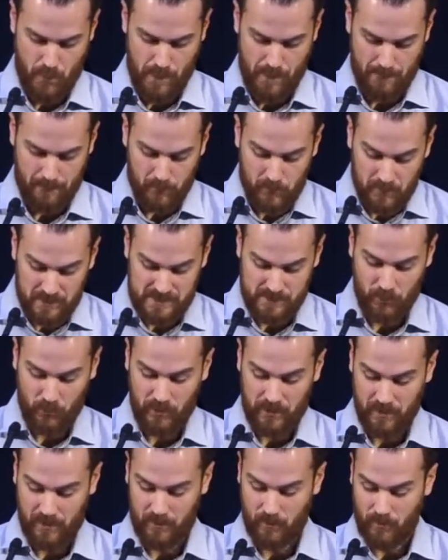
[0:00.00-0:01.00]
We must
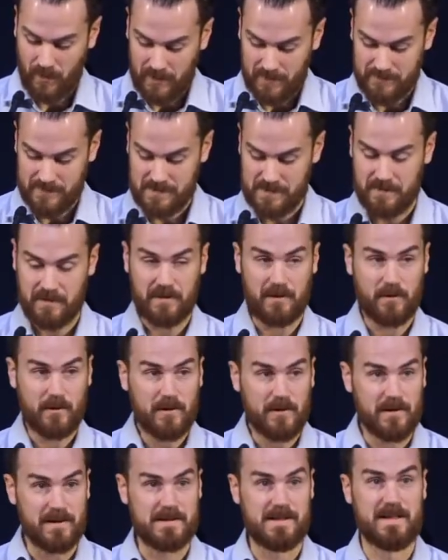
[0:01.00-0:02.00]
point our wives to the
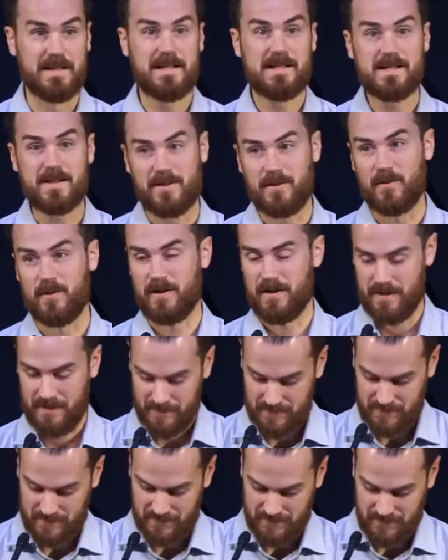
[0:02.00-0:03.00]
Lord, to his authority.
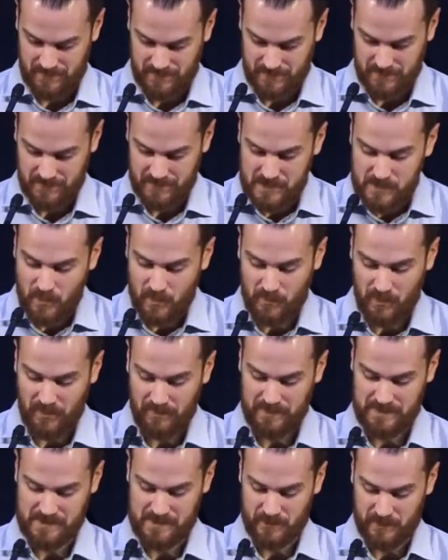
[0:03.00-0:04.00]
This is what
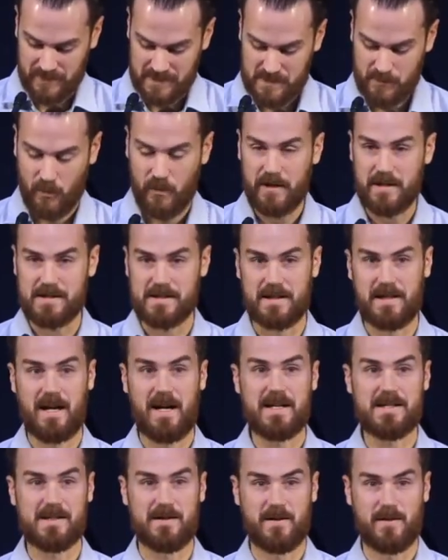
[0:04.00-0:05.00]
Paul is doing. He's pointing to
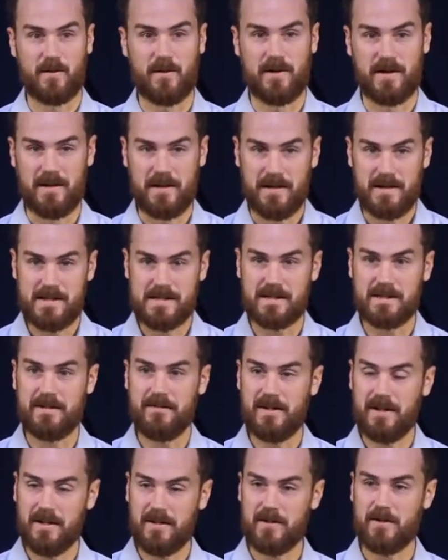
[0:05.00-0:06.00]
God's authority. He's
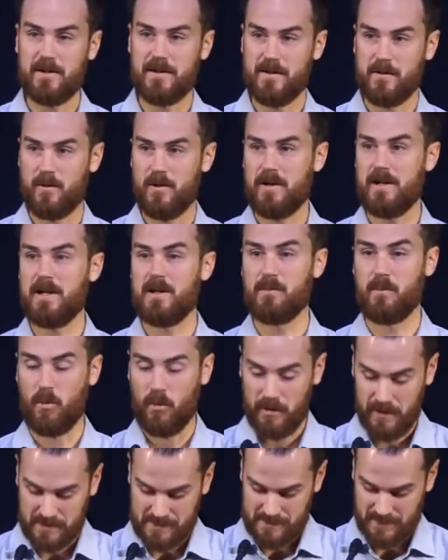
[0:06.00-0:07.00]
living under authority and
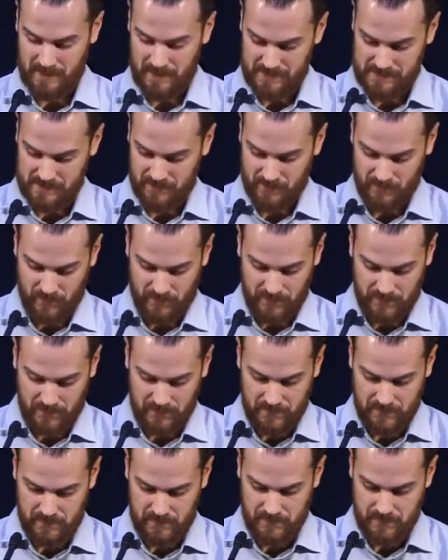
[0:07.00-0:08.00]
pointing to God's authority.
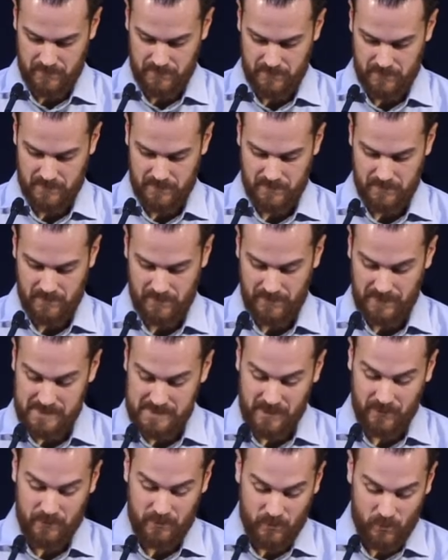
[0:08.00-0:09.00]
That's
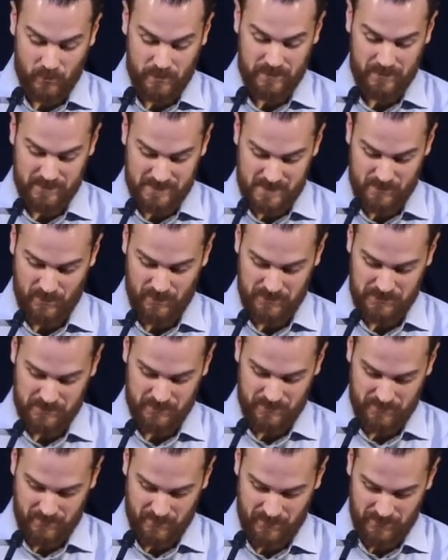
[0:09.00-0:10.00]
how you wield
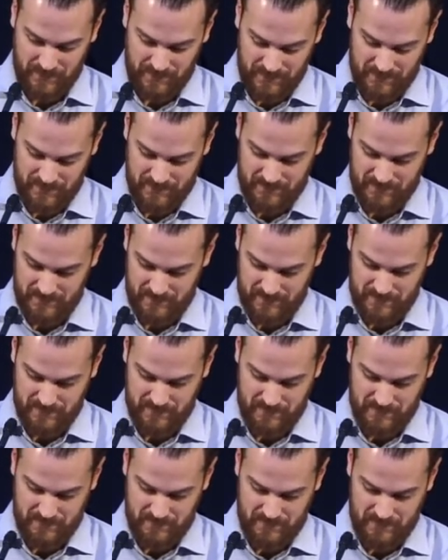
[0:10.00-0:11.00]
spiritual authority.
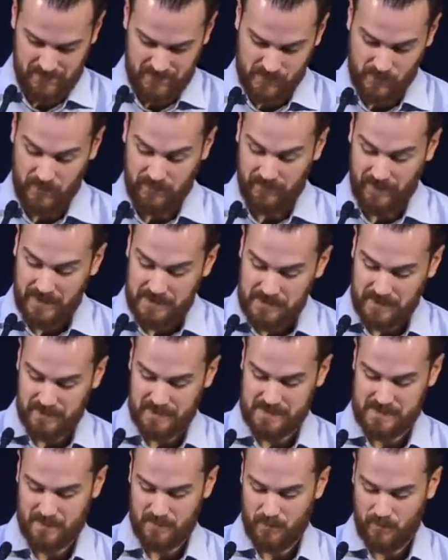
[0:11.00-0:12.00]
So in
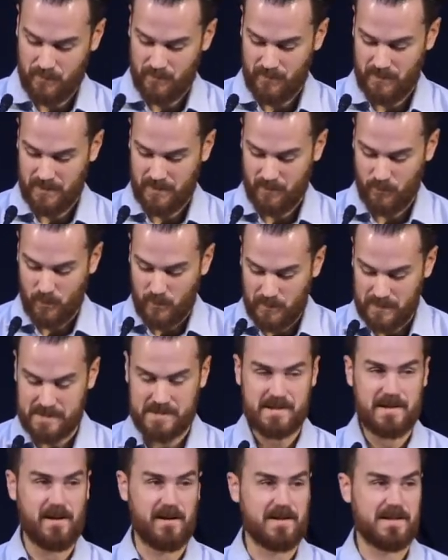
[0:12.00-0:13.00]
evangelism, we must
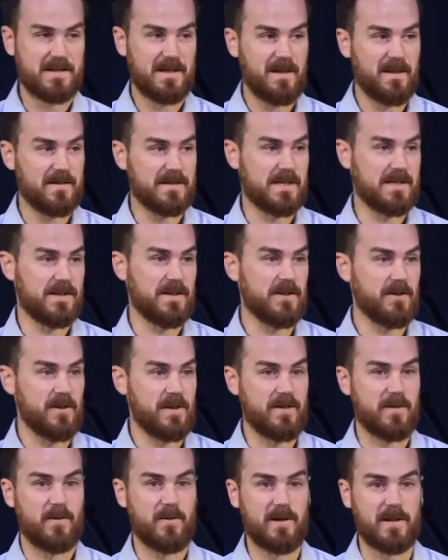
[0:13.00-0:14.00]
see ourselves as under
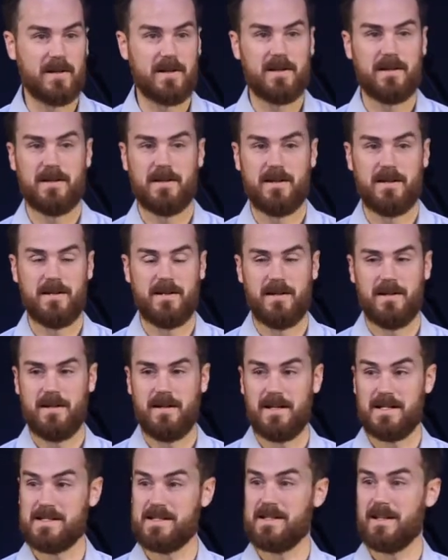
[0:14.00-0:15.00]
authority,
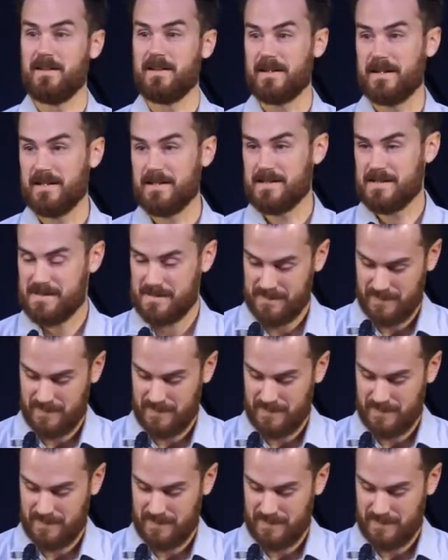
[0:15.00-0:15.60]
as delegates.